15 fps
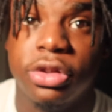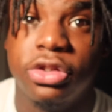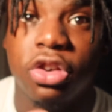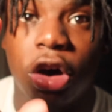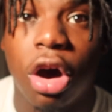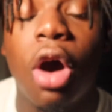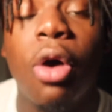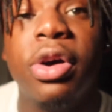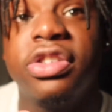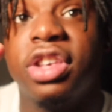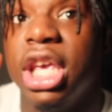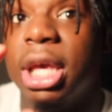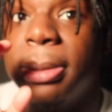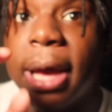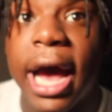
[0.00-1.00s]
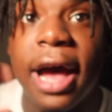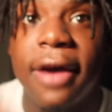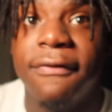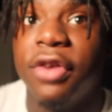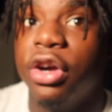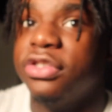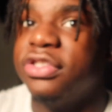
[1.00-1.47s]
to always keep God
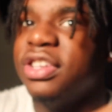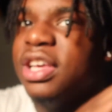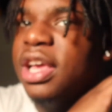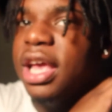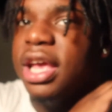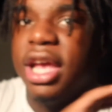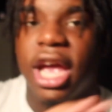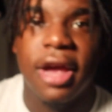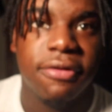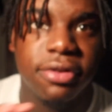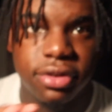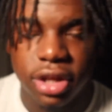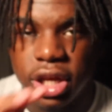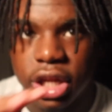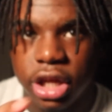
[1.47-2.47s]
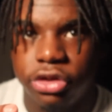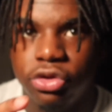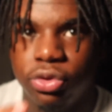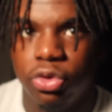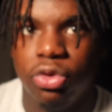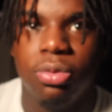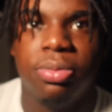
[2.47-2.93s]
first in everything that you
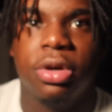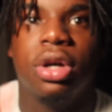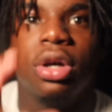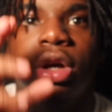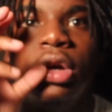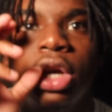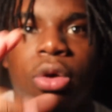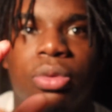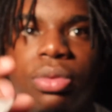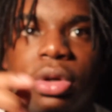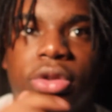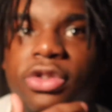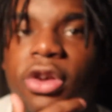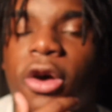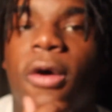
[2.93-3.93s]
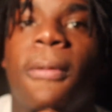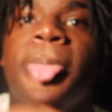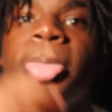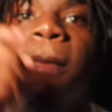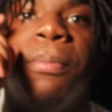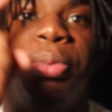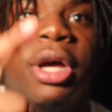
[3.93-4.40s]
do, bro. Real talk.
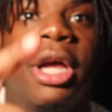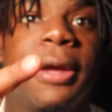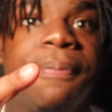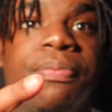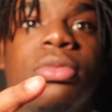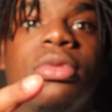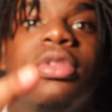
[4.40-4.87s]
But